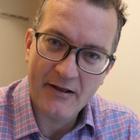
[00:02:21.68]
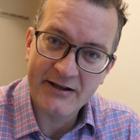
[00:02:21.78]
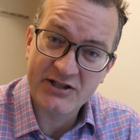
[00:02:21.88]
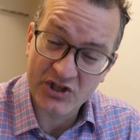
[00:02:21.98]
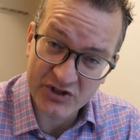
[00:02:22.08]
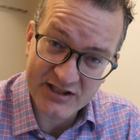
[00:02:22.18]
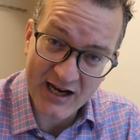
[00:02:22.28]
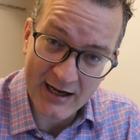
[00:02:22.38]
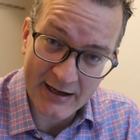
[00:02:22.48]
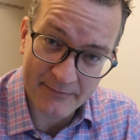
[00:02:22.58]
it's a good
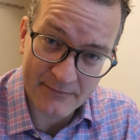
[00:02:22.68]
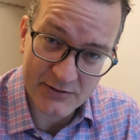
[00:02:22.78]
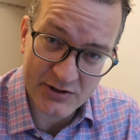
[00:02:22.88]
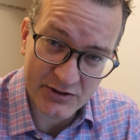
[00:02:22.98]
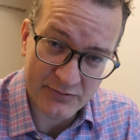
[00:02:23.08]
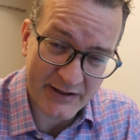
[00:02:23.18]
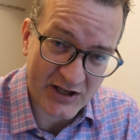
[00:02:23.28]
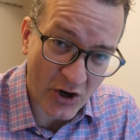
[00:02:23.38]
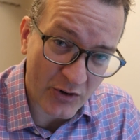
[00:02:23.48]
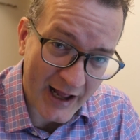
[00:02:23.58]
time to be
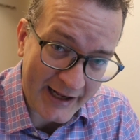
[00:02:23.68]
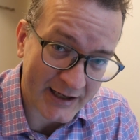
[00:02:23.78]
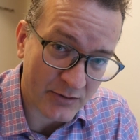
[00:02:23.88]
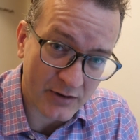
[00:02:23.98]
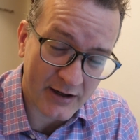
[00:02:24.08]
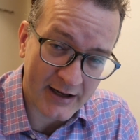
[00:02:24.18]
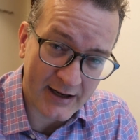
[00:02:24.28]
Golanging